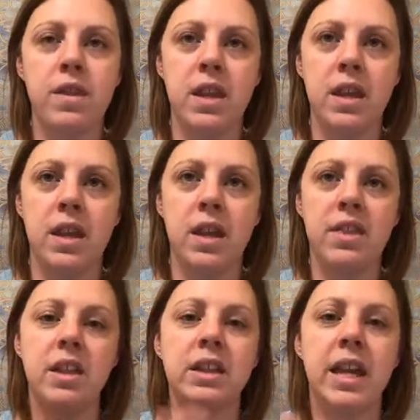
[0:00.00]
the
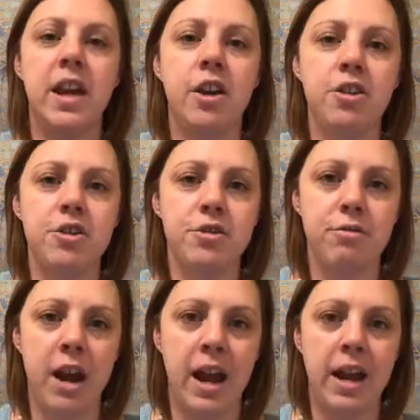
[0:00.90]
layers,
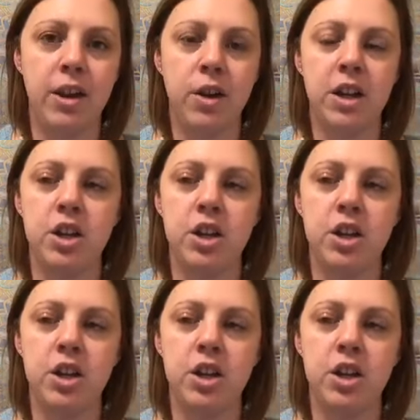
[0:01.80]
right?